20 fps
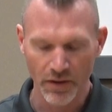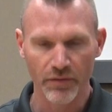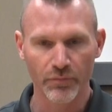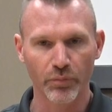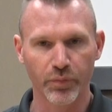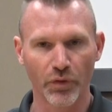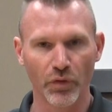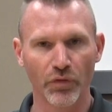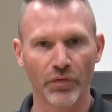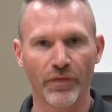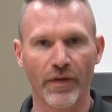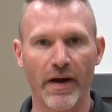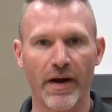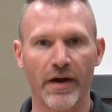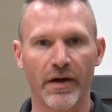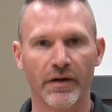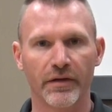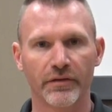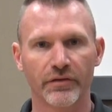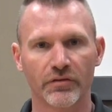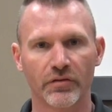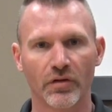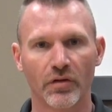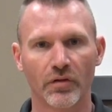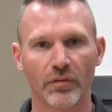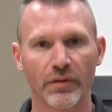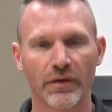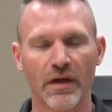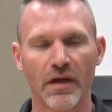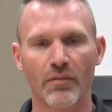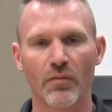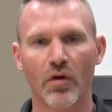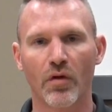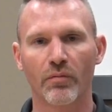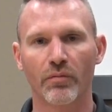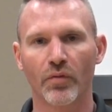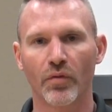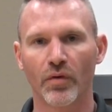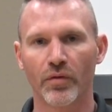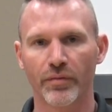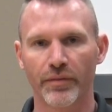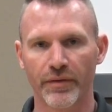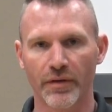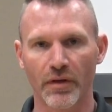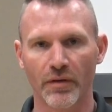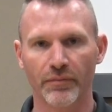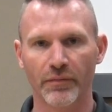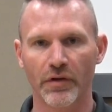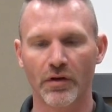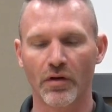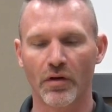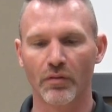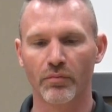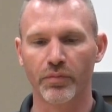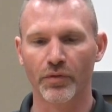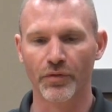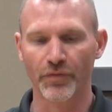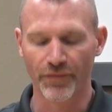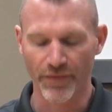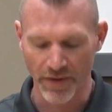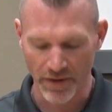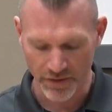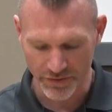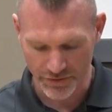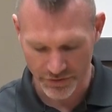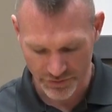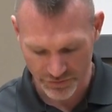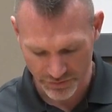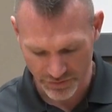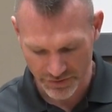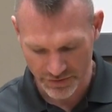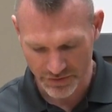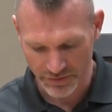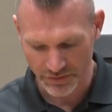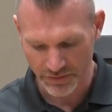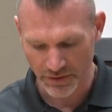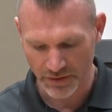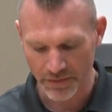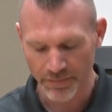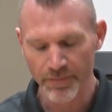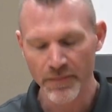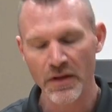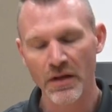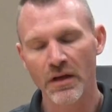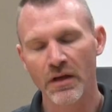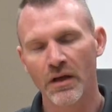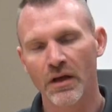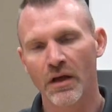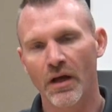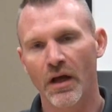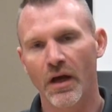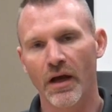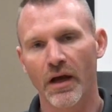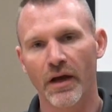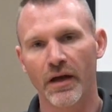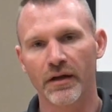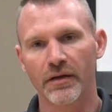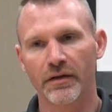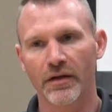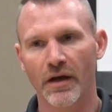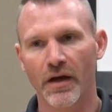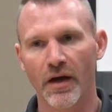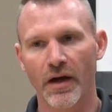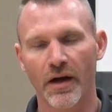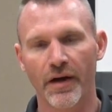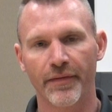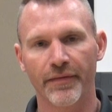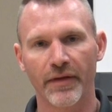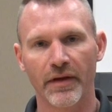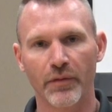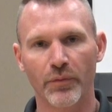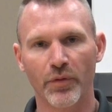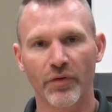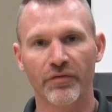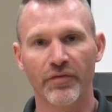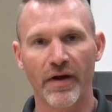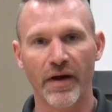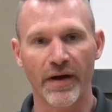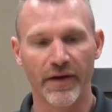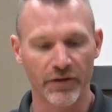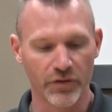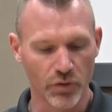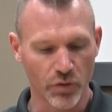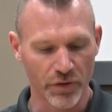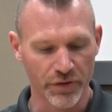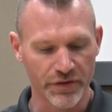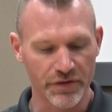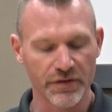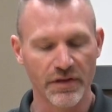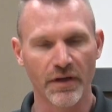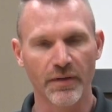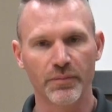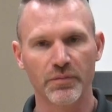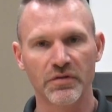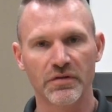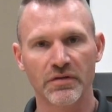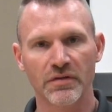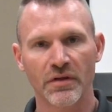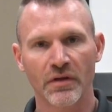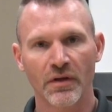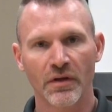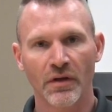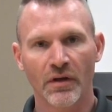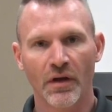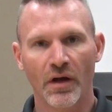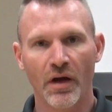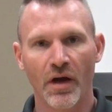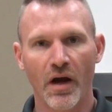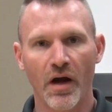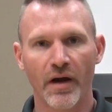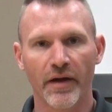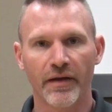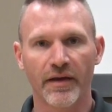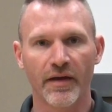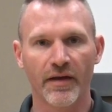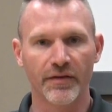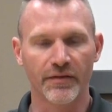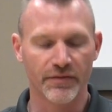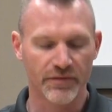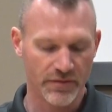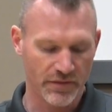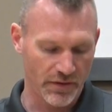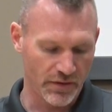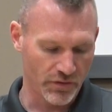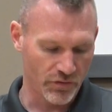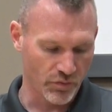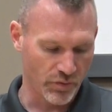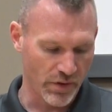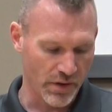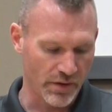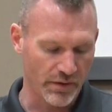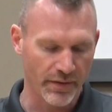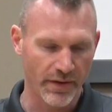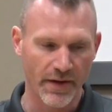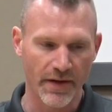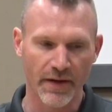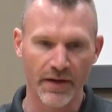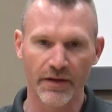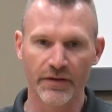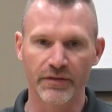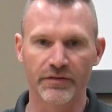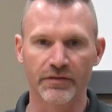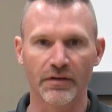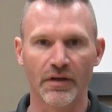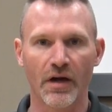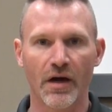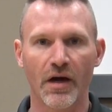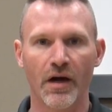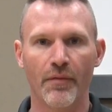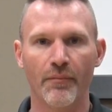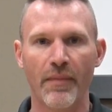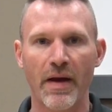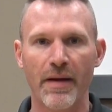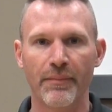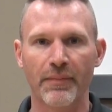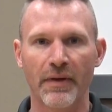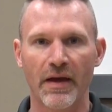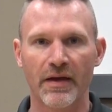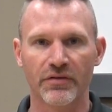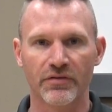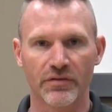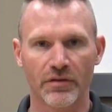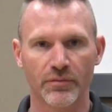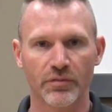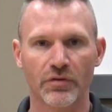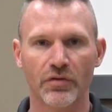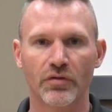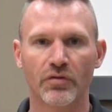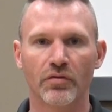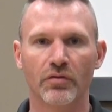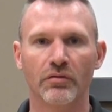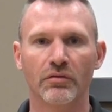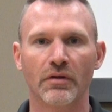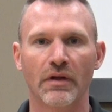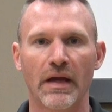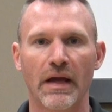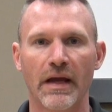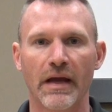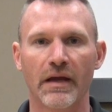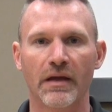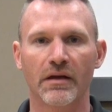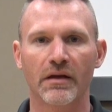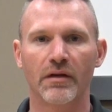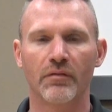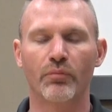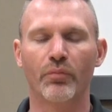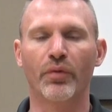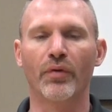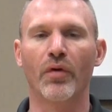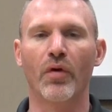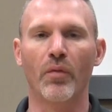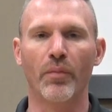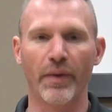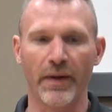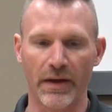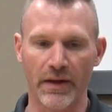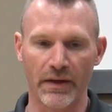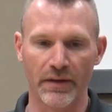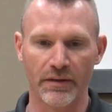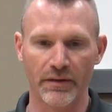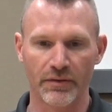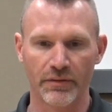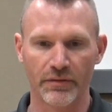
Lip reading: Bluefire. So we came on board with a company called Bluefire just recently, and they provide torch tips, kits, as well as MAPP gas substitute and propane.